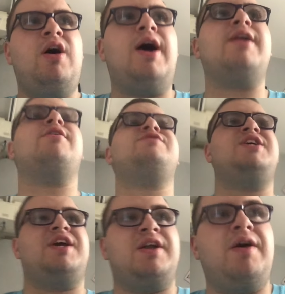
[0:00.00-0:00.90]
I'd love to
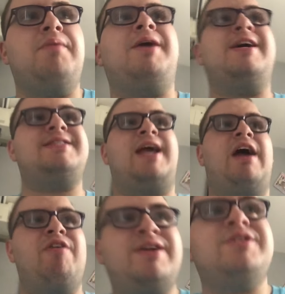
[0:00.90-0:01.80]
hear about his
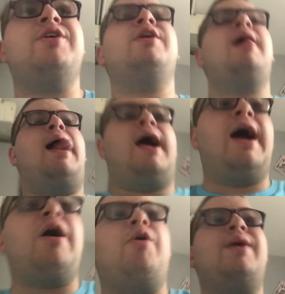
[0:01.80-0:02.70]
character,
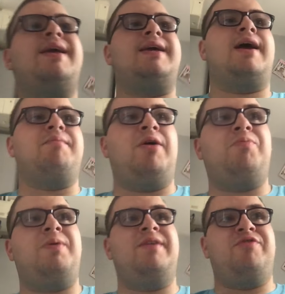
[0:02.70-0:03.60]
how he came up
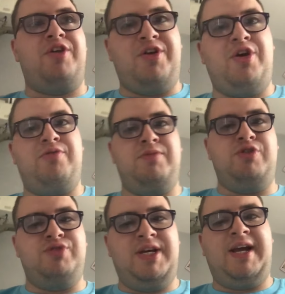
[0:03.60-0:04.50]
with the no
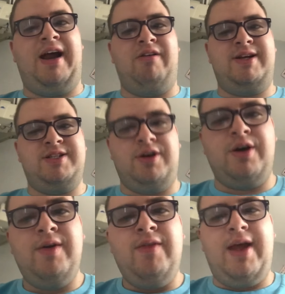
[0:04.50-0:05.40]
music character,
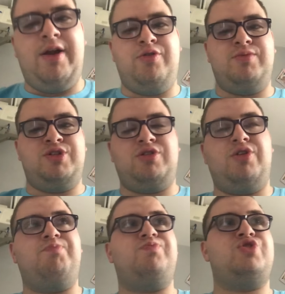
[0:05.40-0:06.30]
and almost the
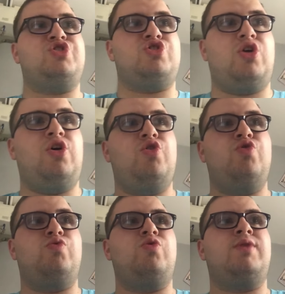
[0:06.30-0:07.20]

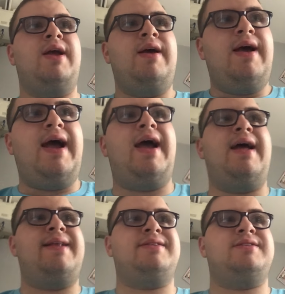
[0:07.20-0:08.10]
slow
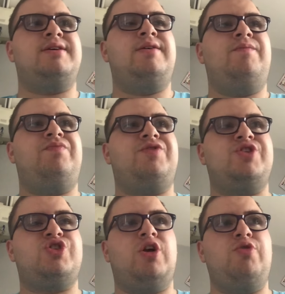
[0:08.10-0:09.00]

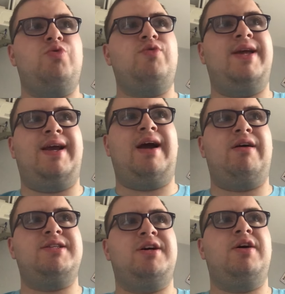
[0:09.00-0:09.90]
walking
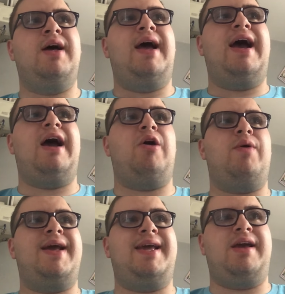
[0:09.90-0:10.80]
character, how
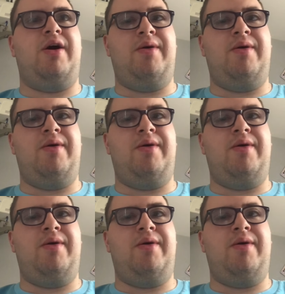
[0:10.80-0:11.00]
he